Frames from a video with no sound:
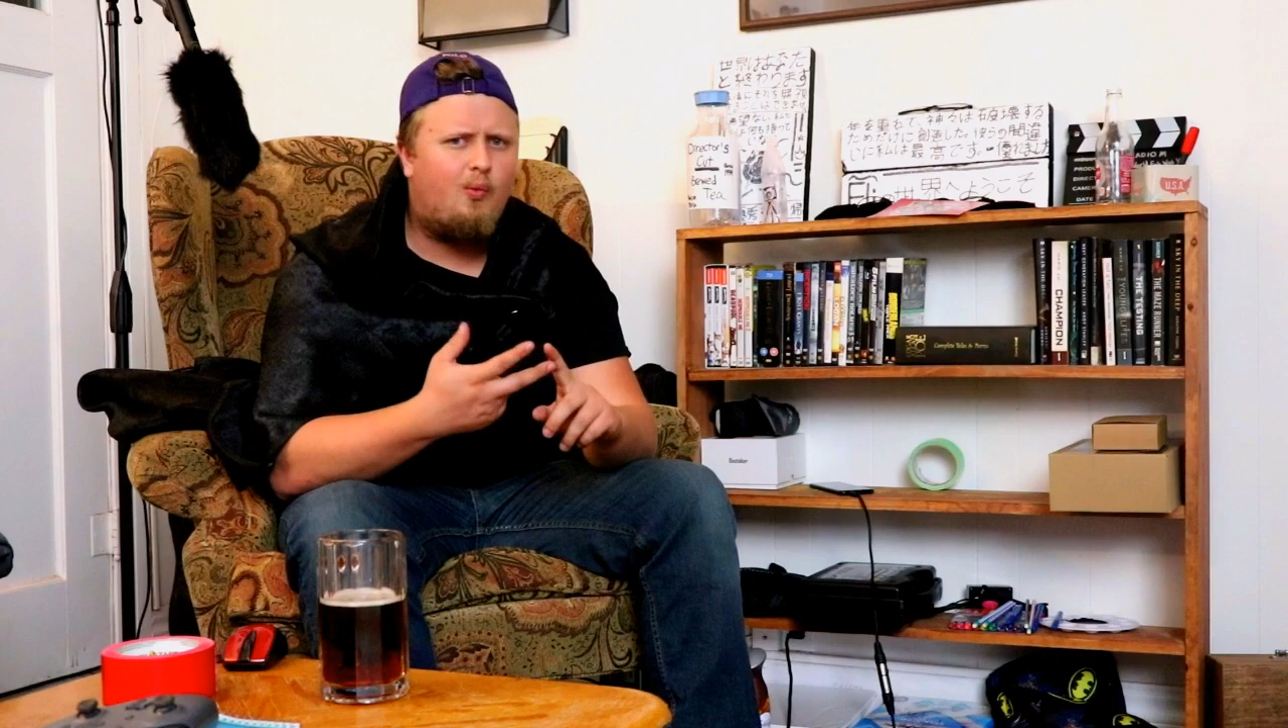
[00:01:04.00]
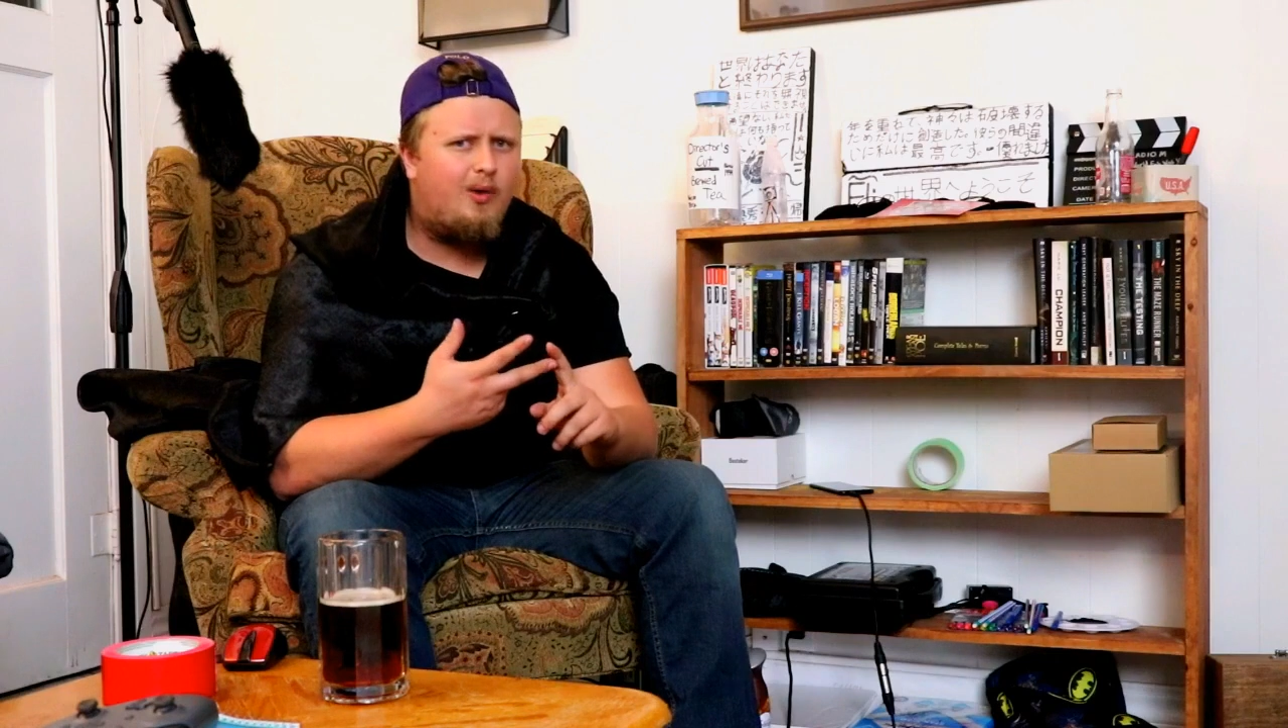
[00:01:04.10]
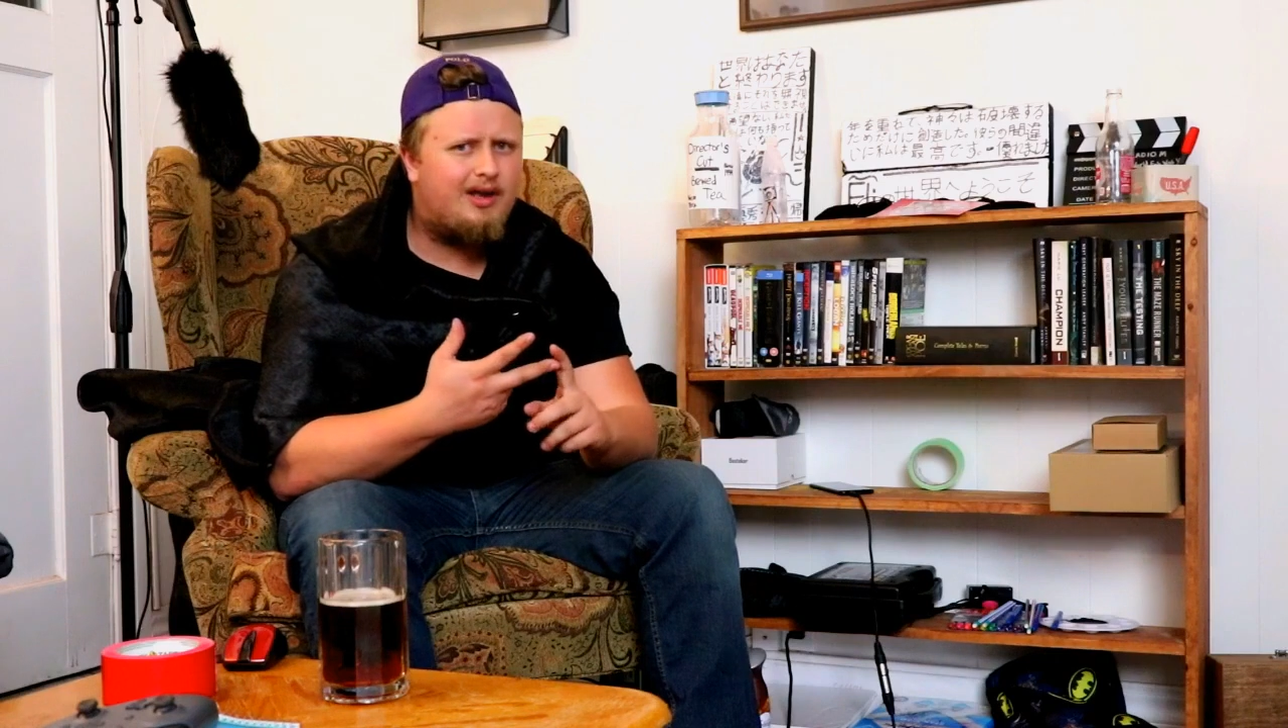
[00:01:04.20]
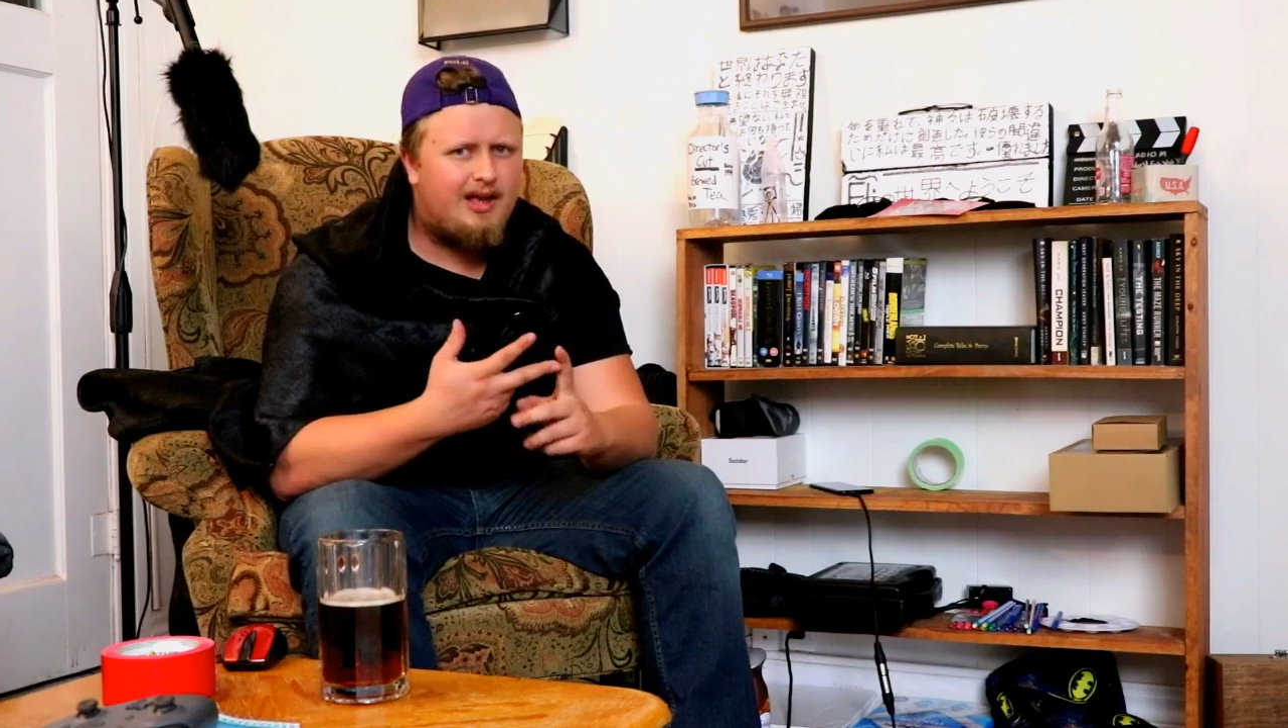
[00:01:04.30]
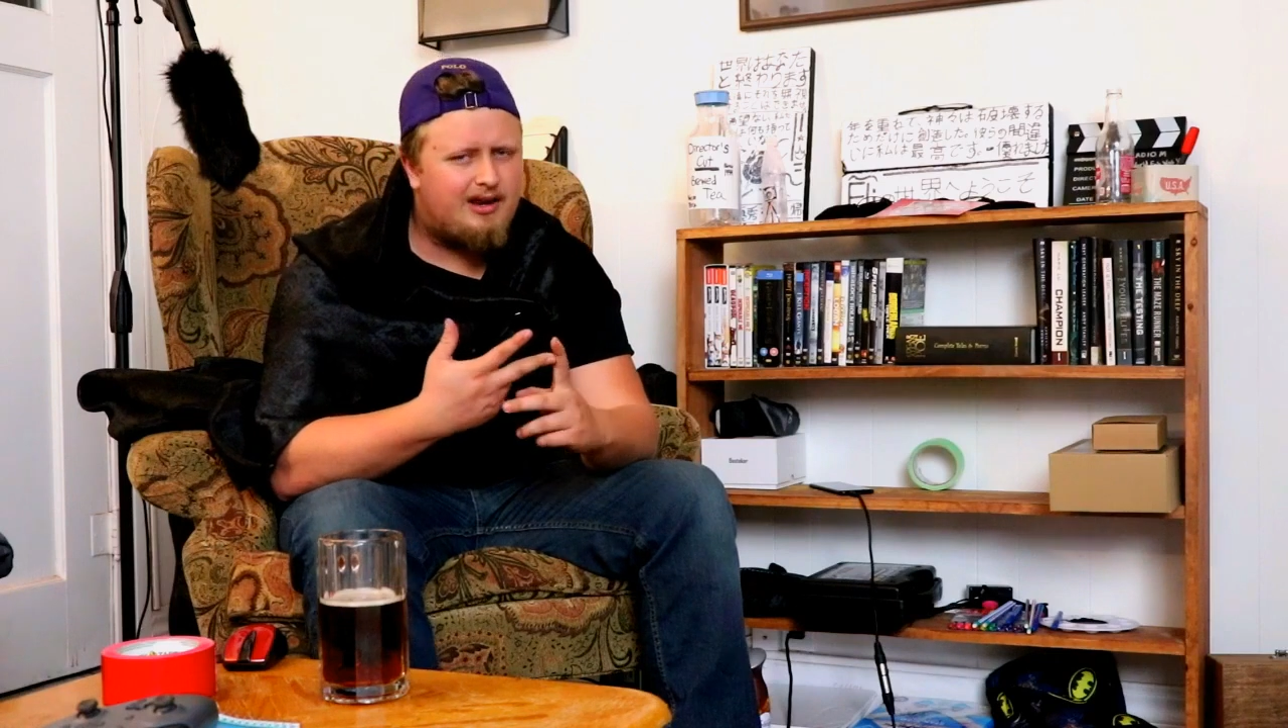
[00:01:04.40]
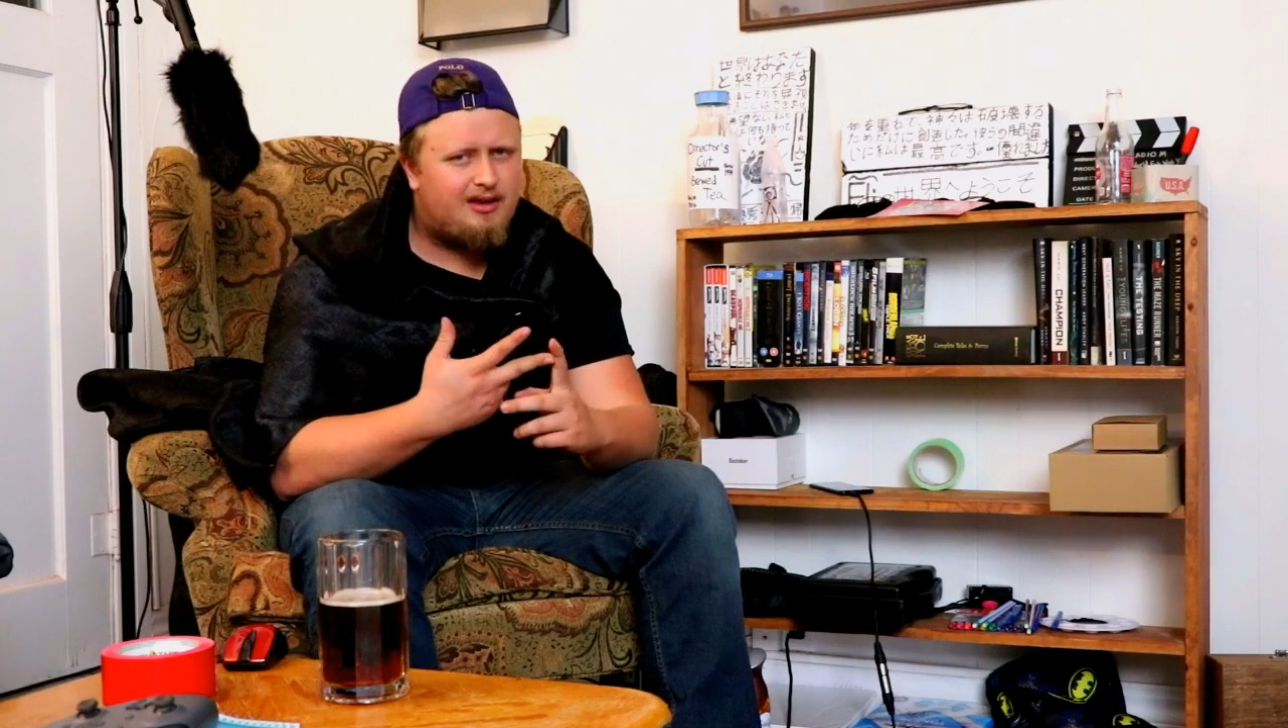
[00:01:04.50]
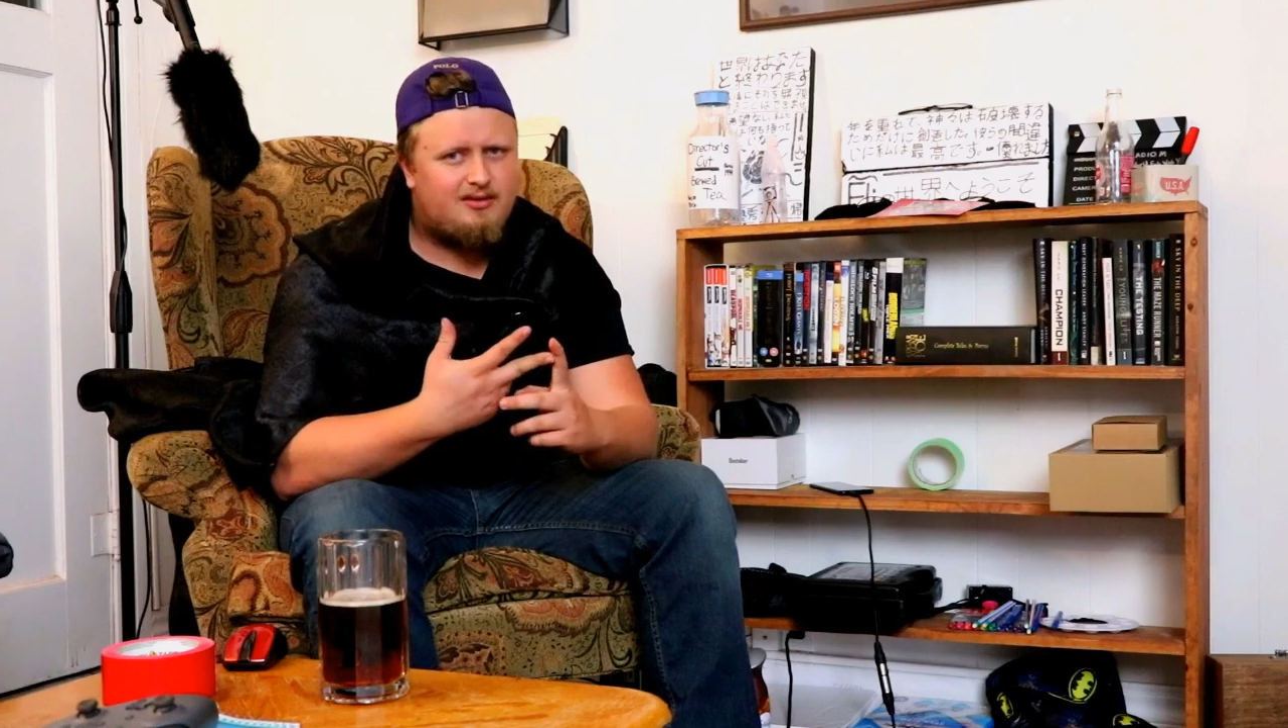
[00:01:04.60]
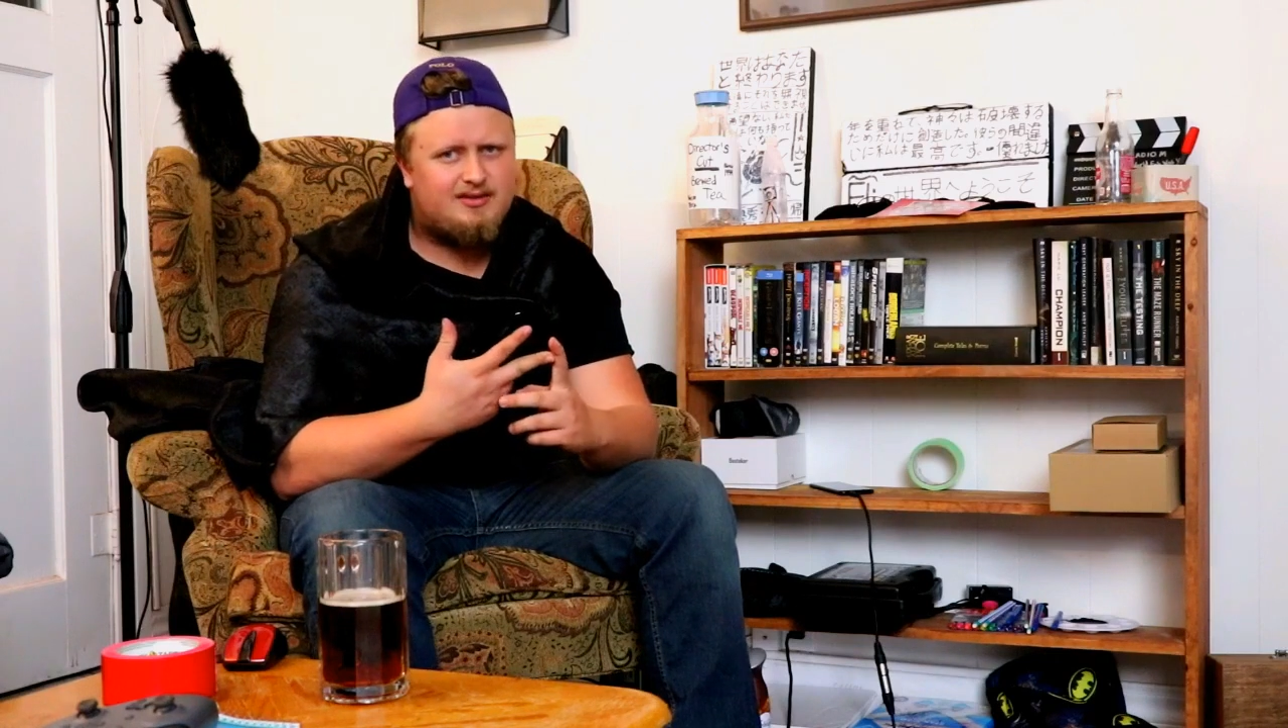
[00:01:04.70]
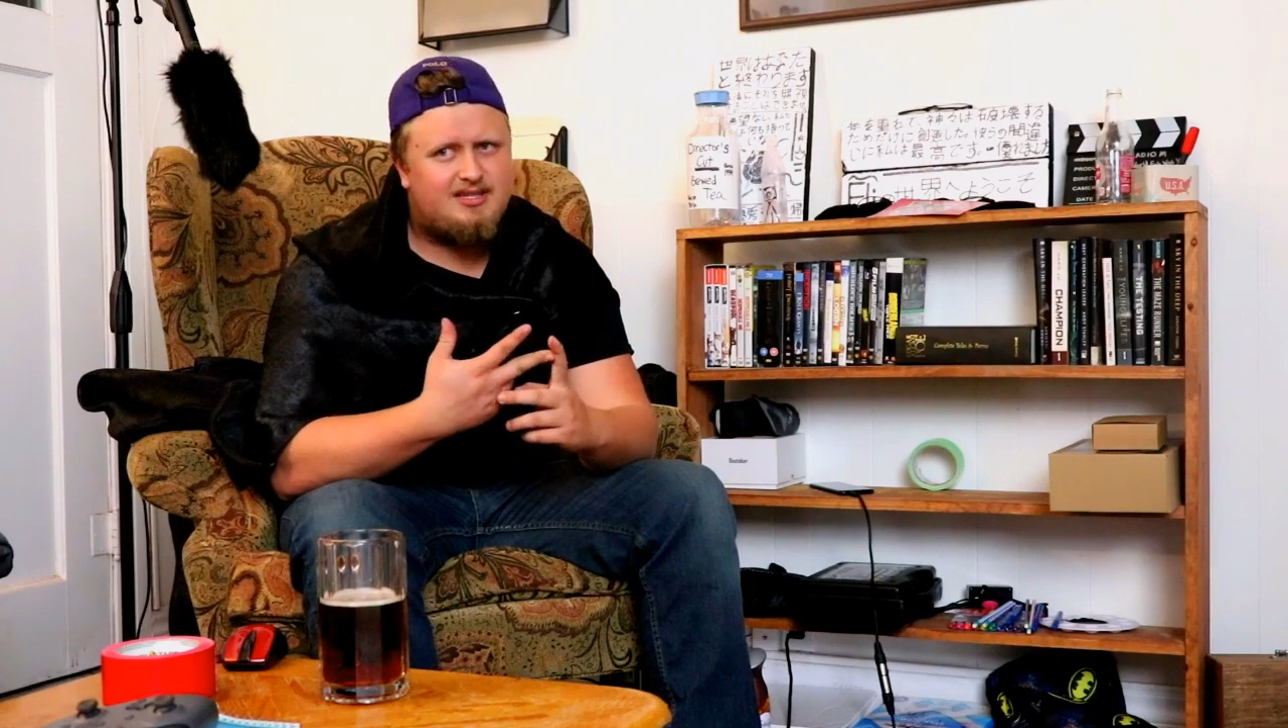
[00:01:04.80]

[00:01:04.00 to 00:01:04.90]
what kind of